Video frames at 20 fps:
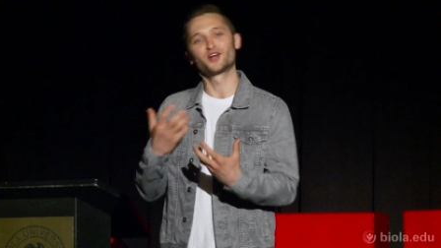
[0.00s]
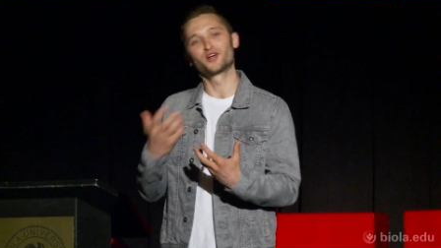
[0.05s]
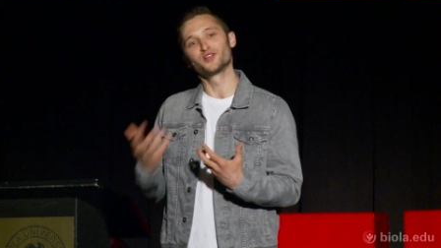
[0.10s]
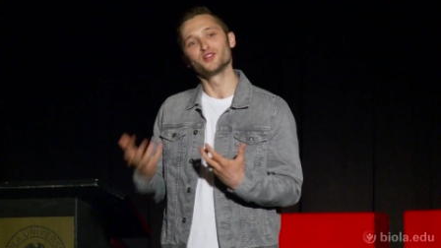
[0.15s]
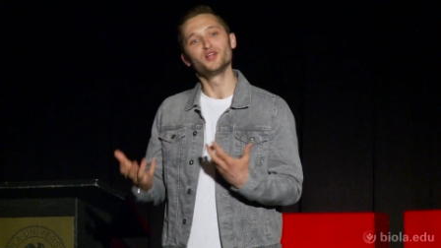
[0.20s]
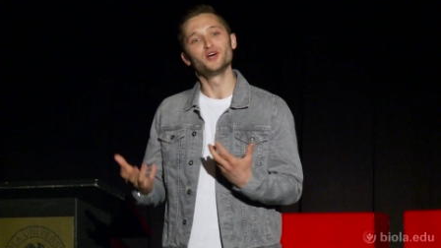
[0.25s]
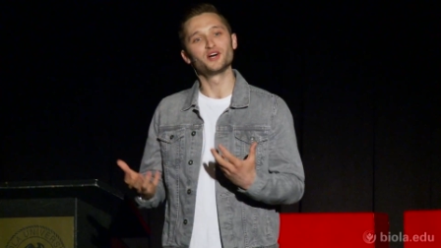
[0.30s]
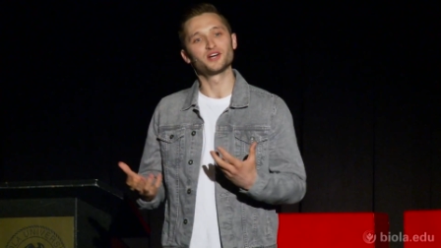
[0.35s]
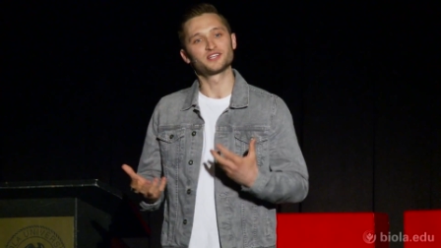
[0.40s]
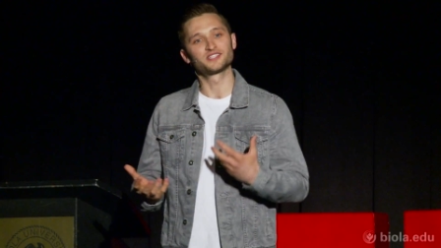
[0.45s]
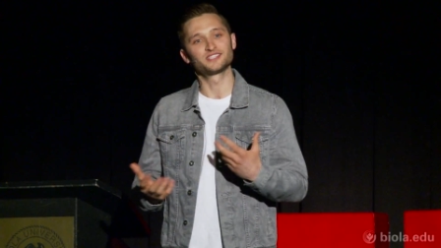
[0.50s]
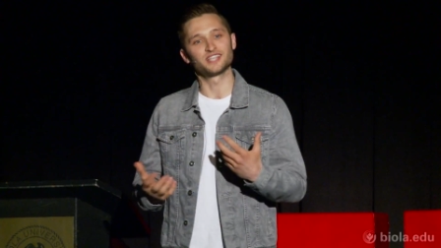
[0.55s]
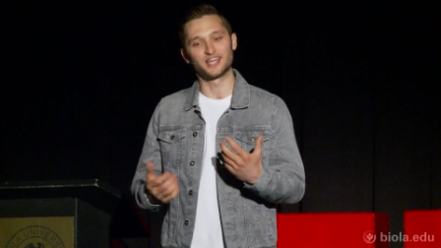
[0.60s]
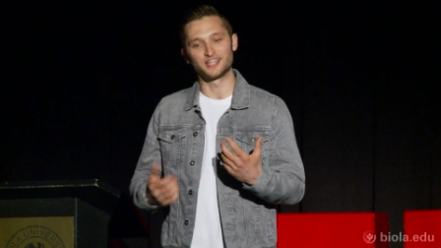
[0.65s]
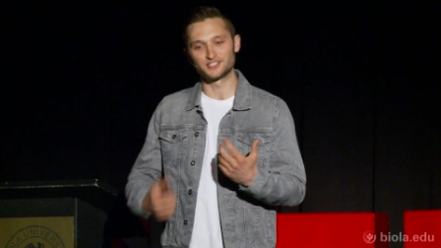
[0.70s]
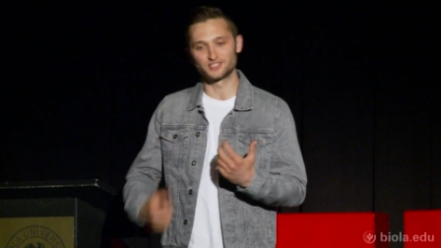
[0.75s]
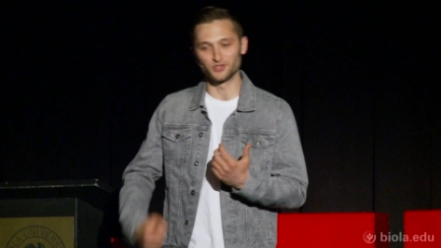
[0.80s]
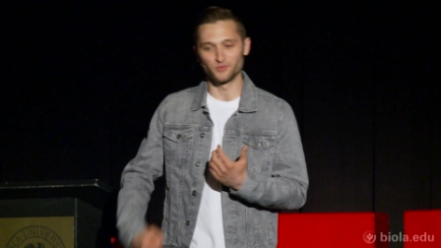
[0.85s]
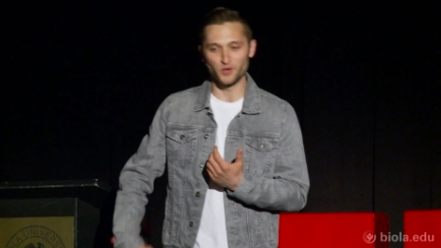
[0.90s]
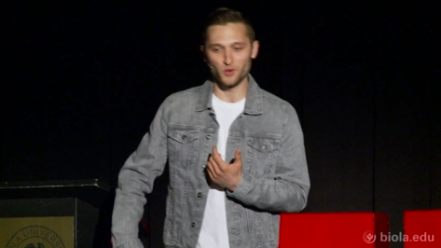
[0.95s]
our looks.
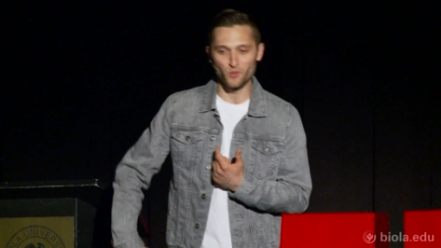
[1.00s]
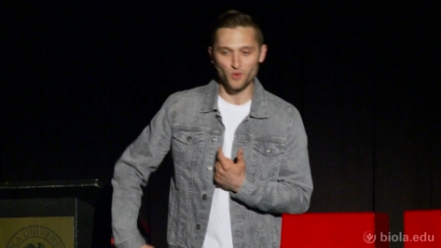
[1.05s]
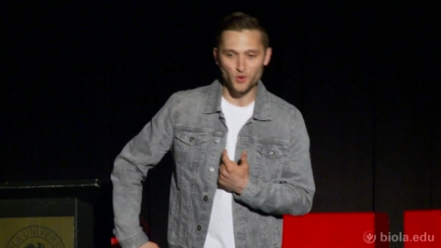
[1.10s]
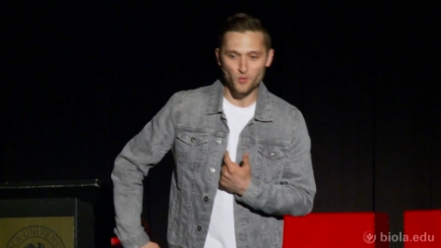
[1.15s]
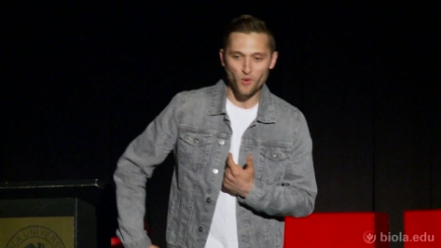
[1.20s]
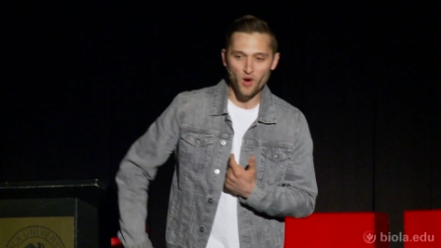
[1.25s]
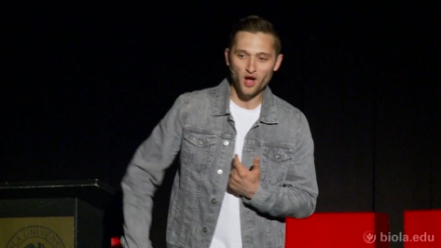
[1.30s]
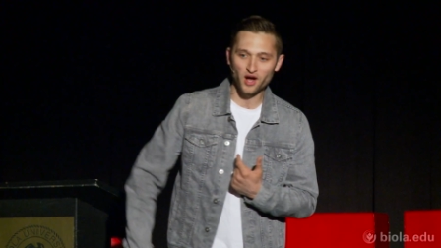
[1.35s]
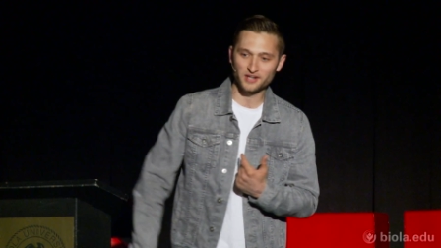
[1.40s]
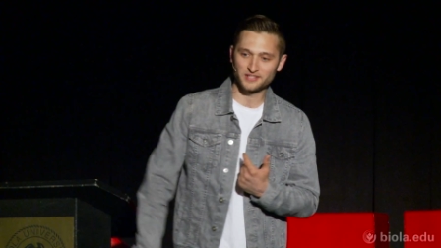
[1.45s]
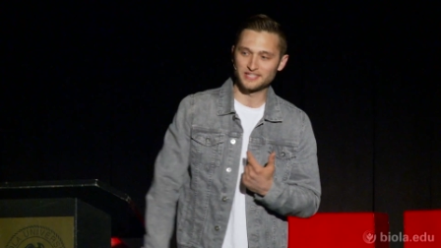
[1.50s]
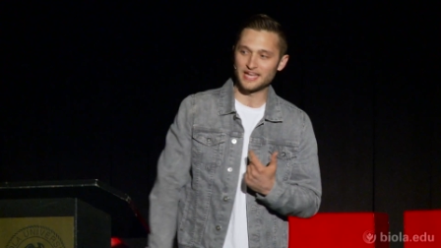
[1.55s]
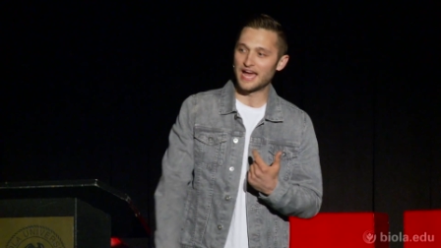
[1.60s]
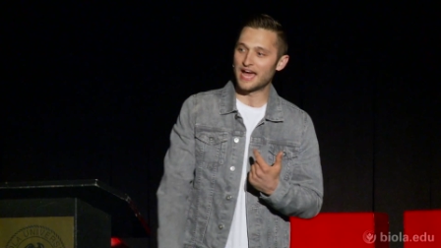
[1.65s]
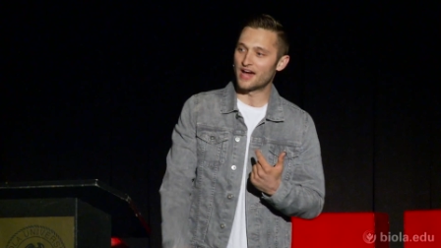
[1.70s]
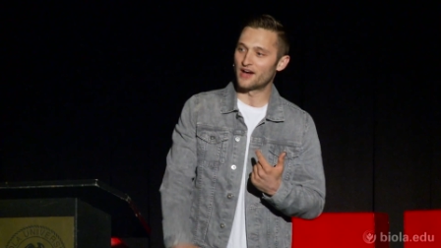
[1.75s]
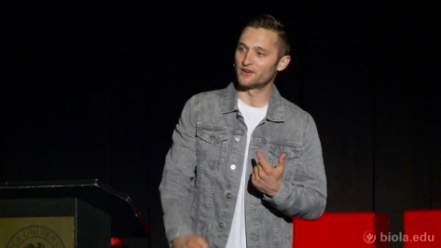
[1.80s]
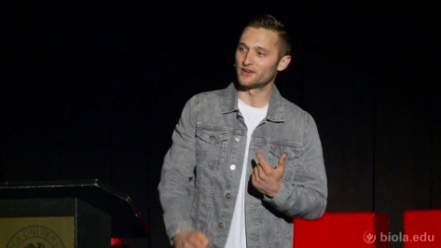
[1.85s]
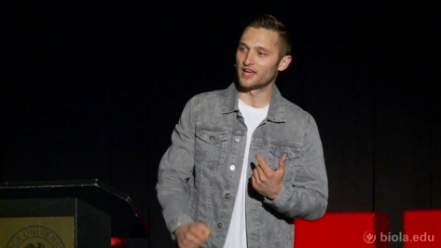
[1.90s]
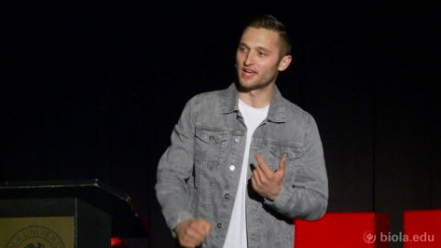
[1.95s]
And so we, we walked
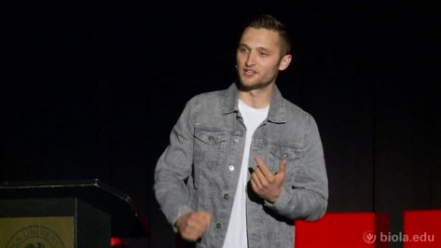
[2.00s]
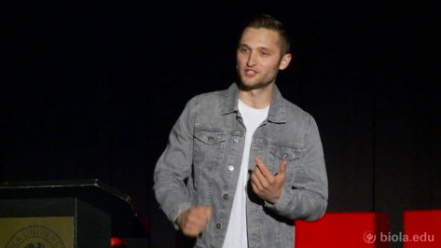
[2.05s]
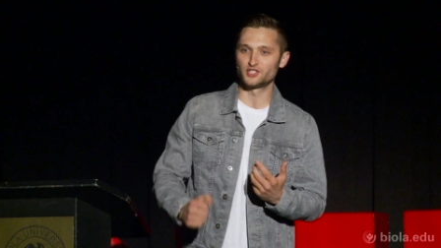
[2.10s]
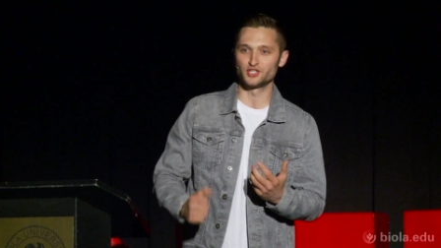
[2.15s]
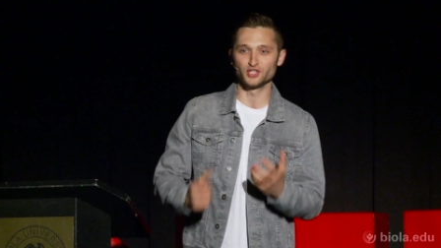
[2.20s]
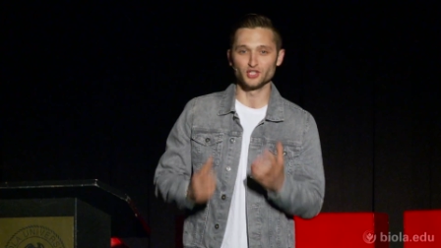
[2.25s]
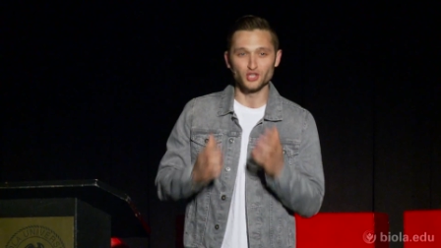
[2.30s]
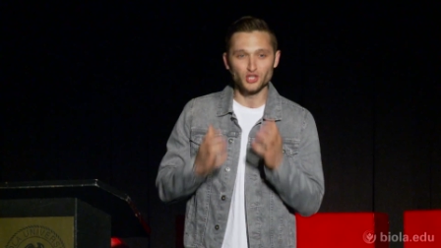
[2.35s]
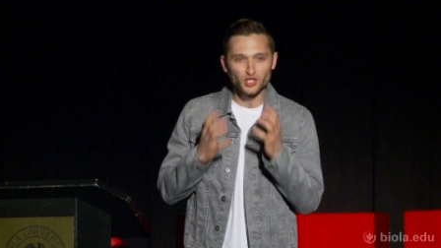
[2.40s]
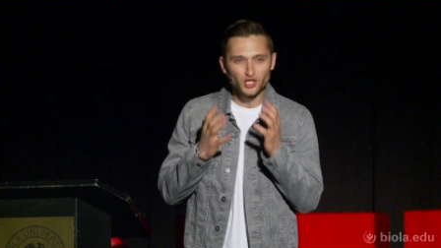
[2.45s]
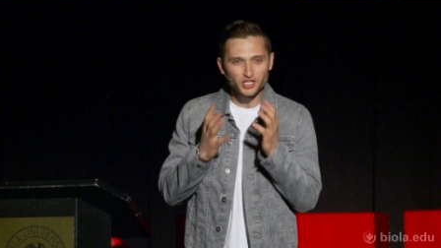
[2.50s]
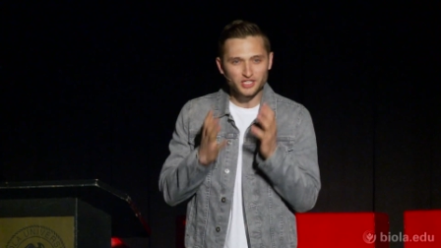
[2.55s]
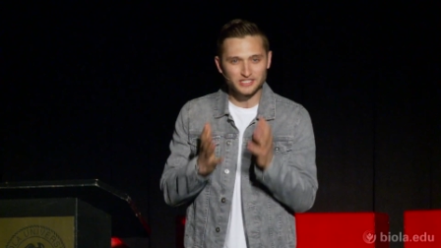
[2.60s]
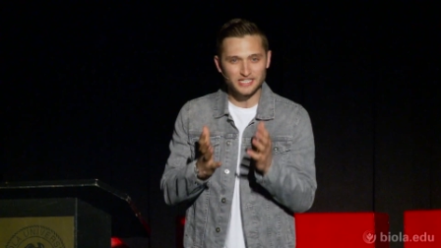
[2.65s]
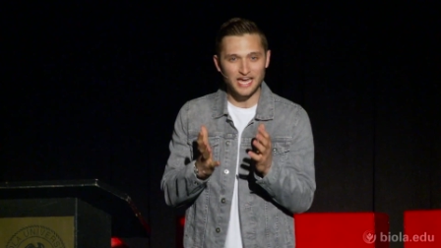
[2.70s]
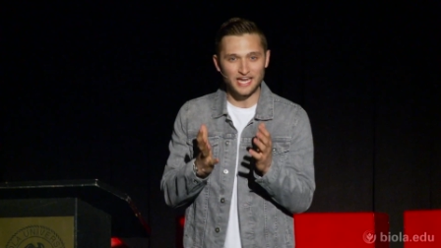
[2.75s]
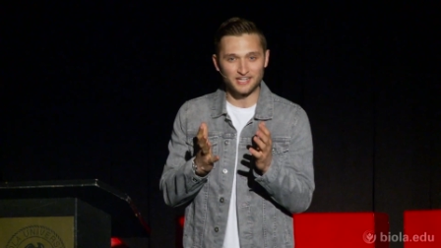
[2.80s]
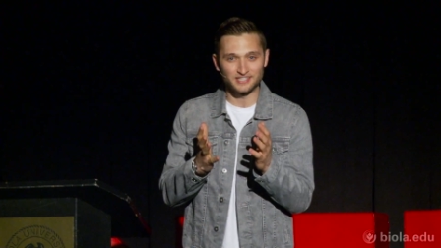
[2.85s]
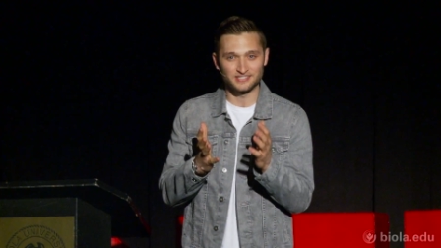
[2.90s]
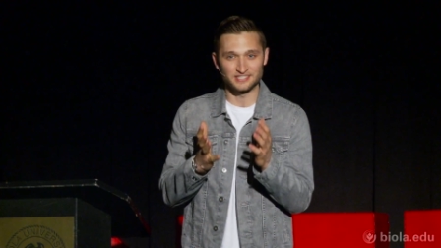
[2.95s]
down, and she looked
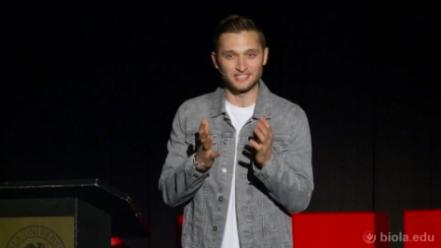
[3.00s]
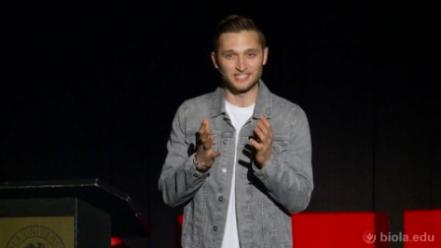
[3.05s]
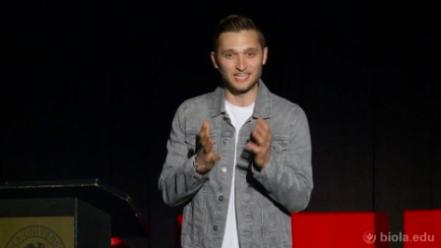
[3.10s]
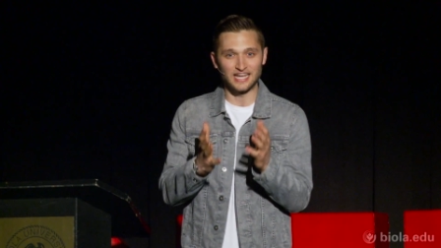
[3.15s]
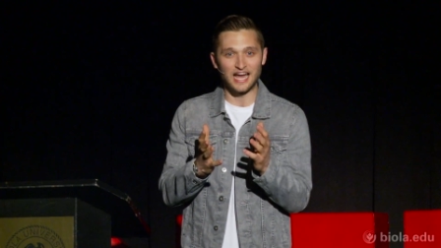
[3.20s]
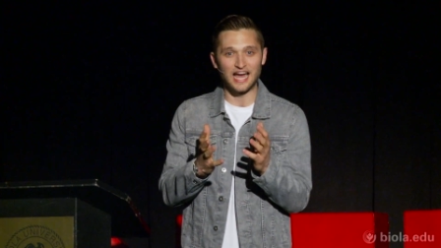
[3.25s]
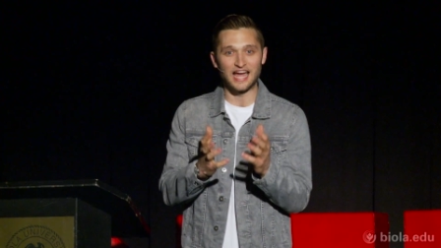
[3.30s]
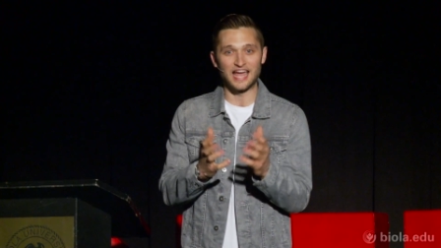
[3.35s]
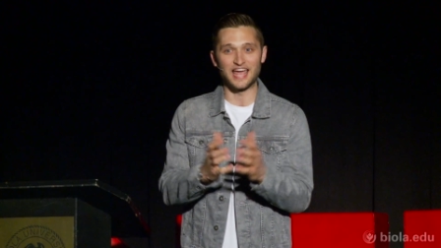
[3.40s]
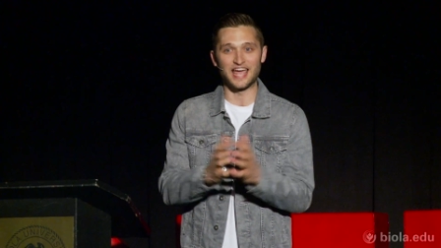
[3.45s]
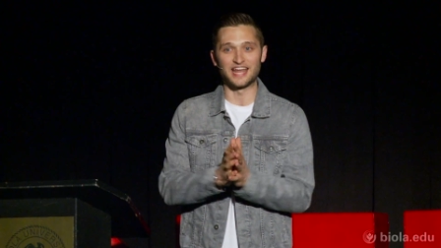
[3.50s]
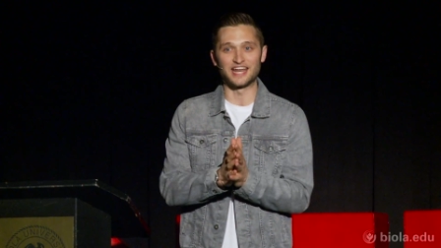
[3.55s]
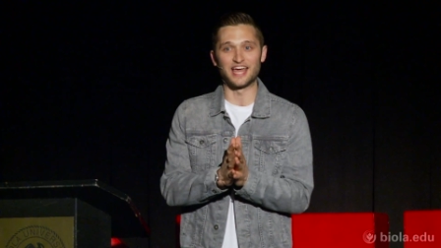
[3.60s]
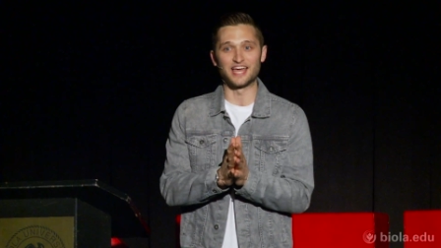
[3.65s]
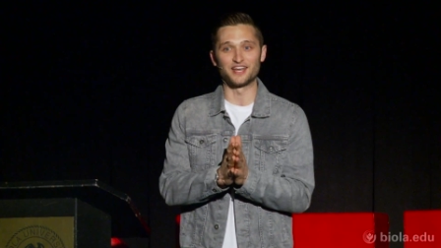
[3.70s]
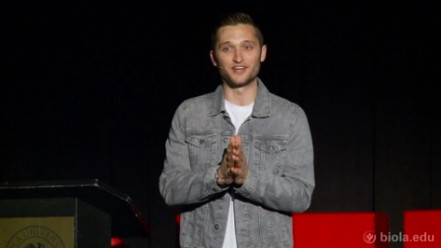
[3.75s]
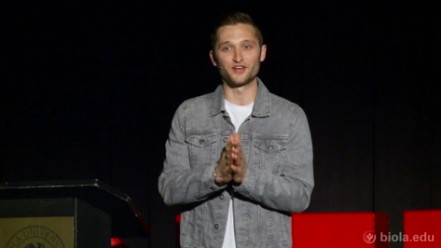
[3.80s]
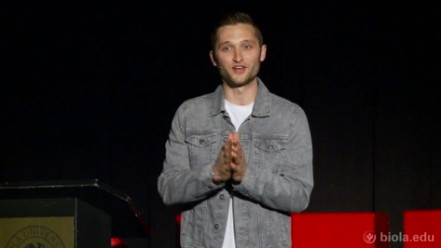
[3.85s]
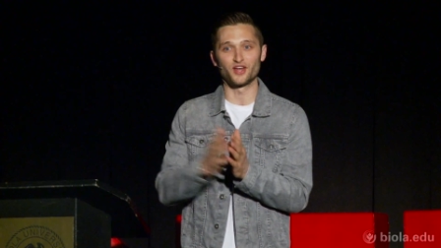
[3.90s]
at us in the eye, and,